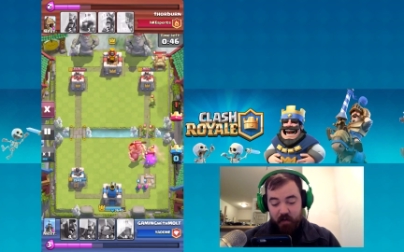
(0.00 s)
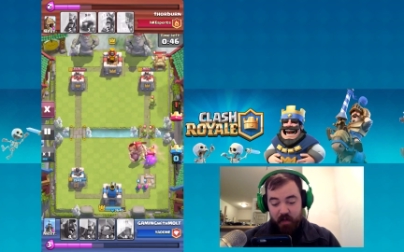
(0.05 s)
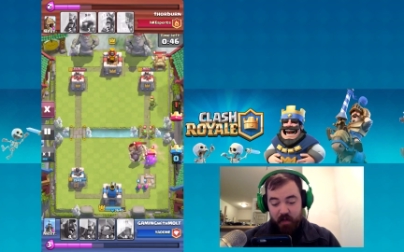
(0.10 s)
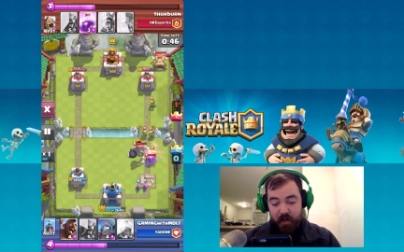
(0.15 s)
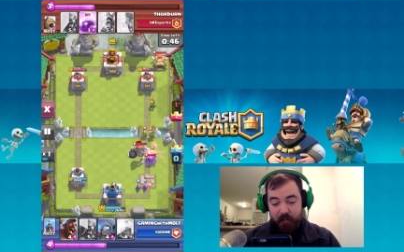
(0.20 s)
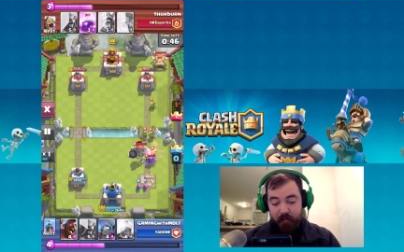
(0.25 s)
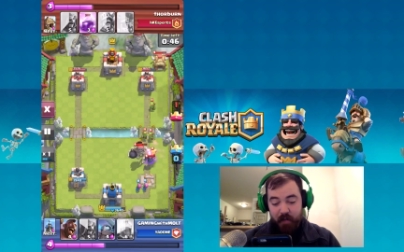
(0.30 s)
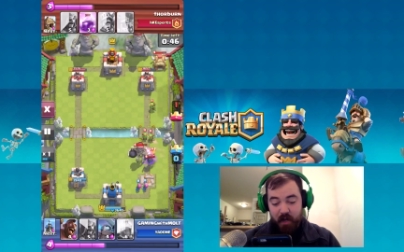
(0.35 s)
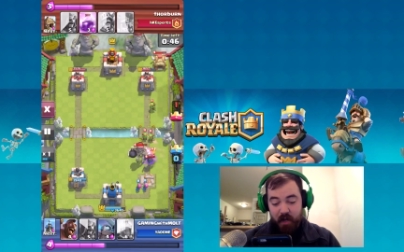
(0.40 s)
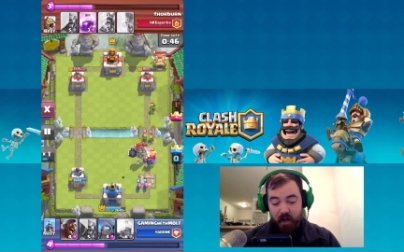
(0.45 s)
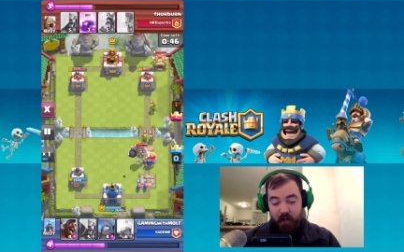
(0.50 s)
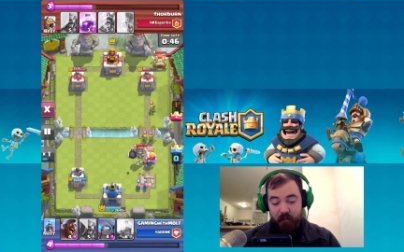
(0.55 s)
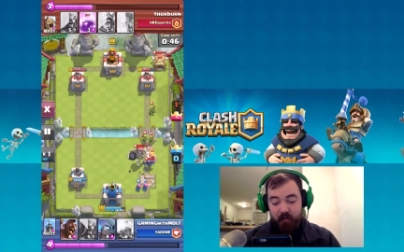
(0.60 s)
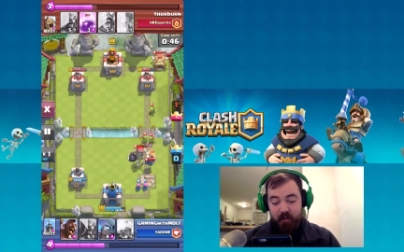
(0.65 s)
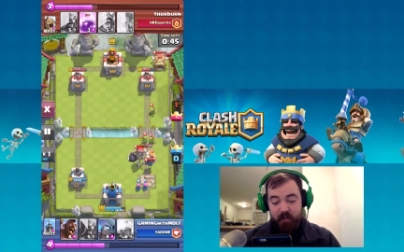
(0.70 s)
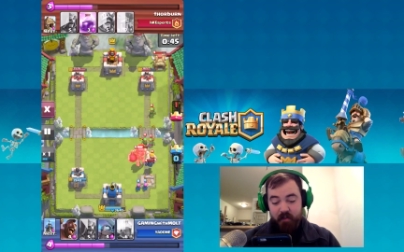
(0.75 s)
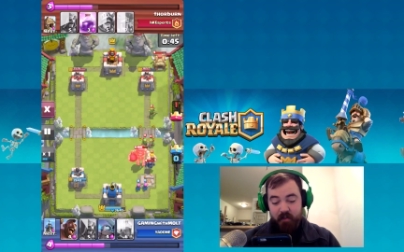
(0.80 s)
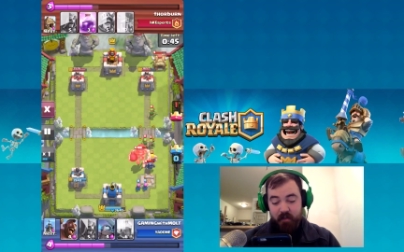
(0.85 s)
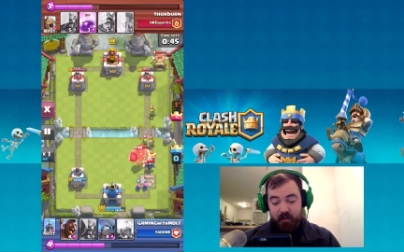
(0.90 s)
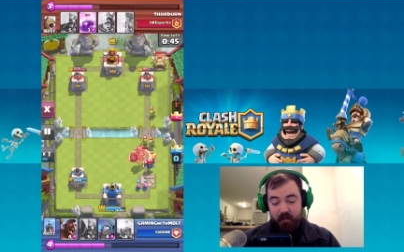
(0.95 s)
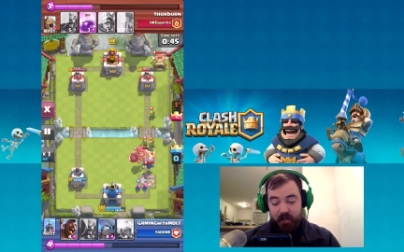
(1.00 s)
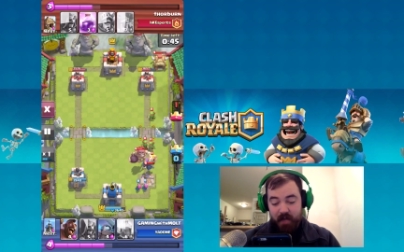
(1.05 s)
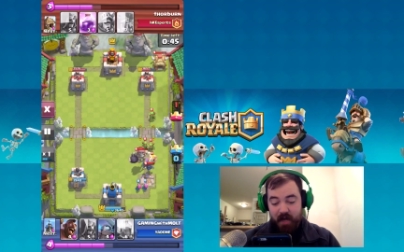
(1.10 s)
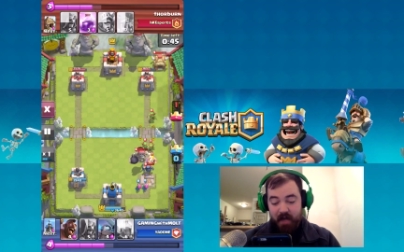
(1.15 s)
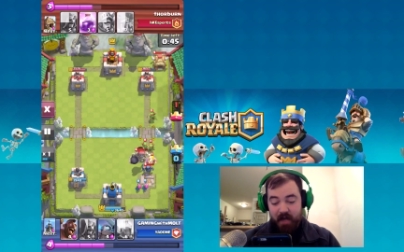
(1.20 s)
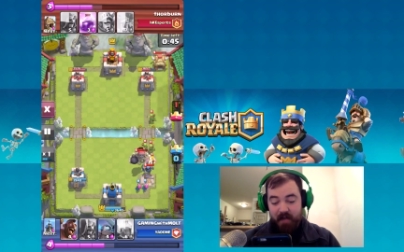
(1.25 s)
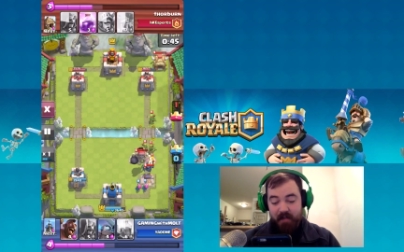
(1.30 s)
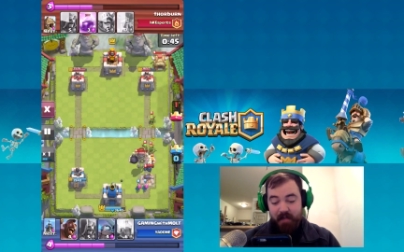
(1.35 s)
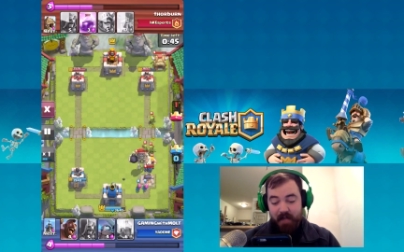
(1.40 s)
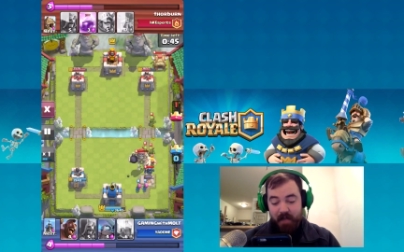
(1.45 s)
that bomb does a lot
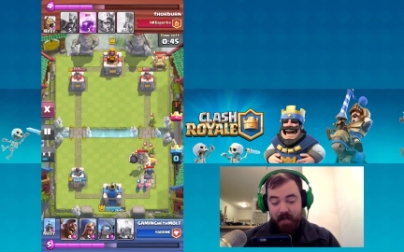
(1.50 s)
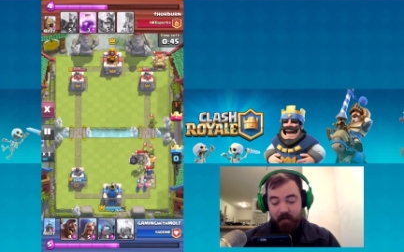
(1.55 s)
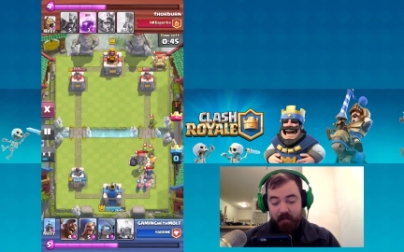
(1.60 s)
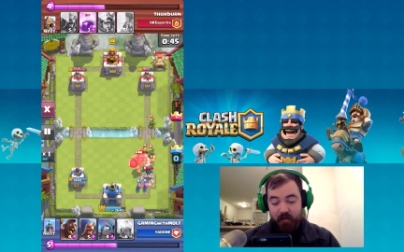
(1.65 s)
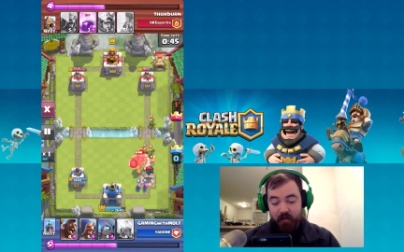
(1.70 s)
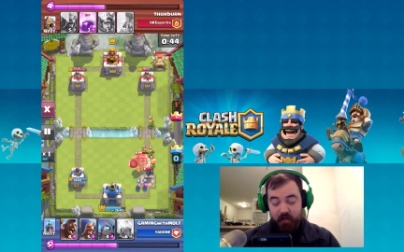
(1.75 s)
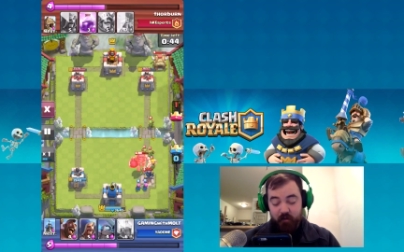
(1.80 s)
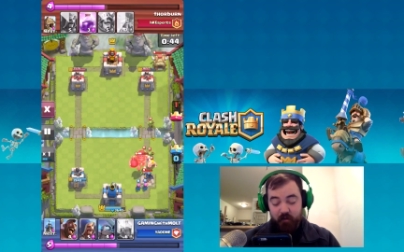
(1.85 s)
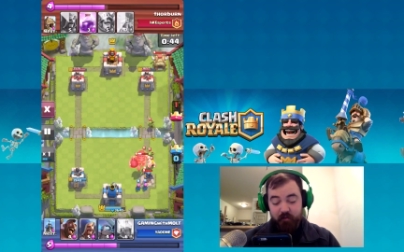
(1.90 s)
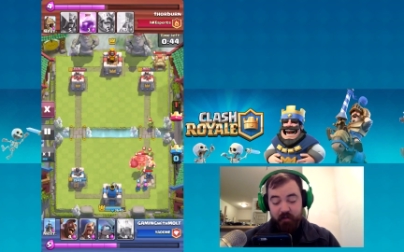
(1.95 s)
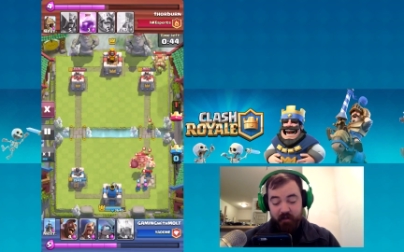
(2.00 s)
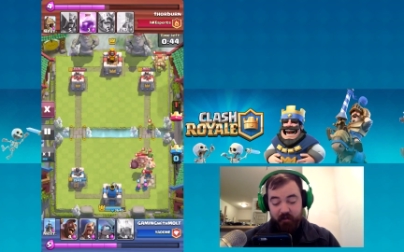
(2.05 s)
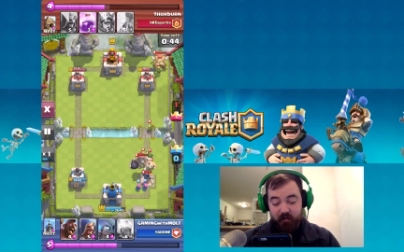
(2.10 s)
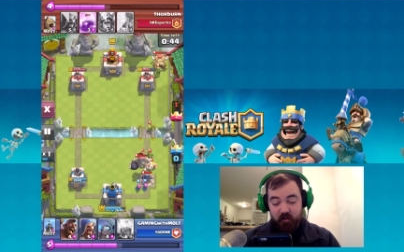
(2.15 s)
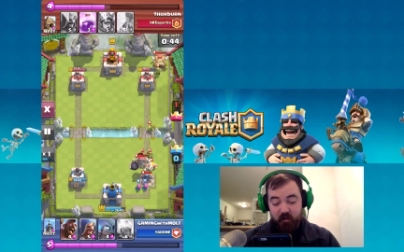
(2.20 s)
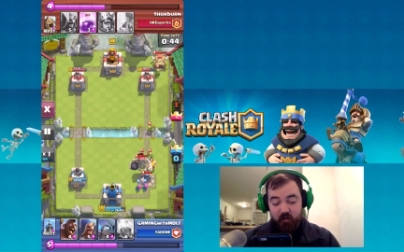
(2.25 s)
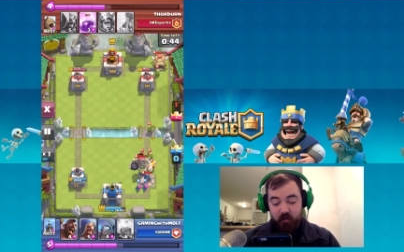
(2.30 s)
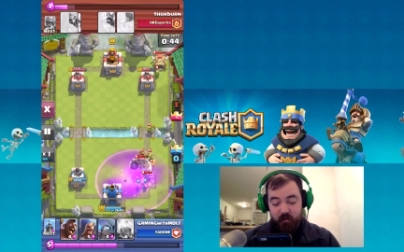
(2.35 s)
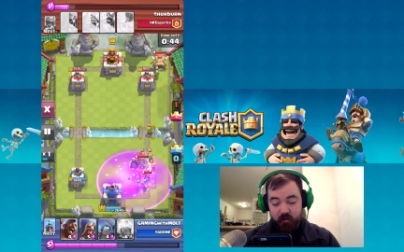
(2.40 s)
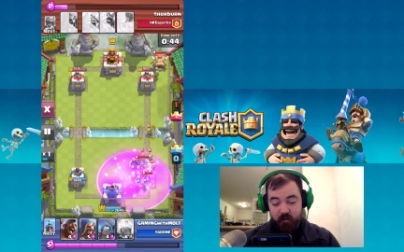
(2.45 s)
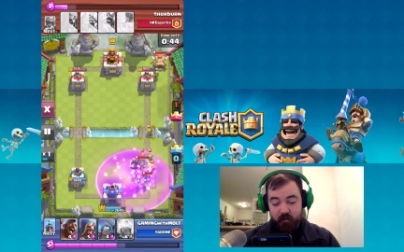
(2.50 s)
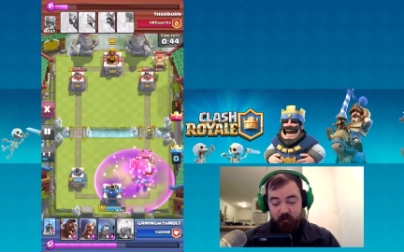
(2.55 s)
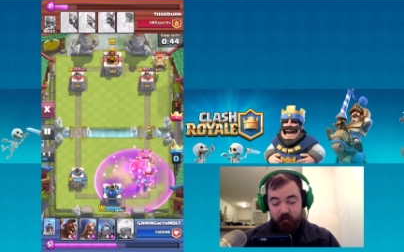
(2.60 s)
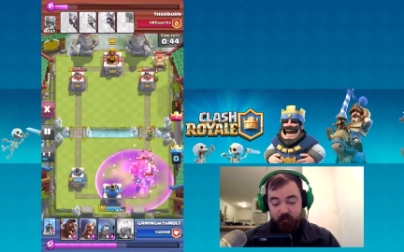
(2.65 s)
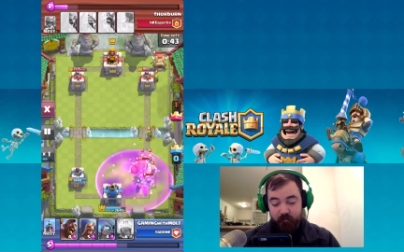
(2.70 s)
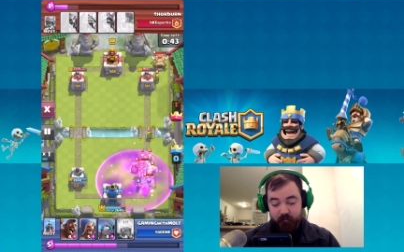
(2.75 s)
of damage. It looks like it's going to.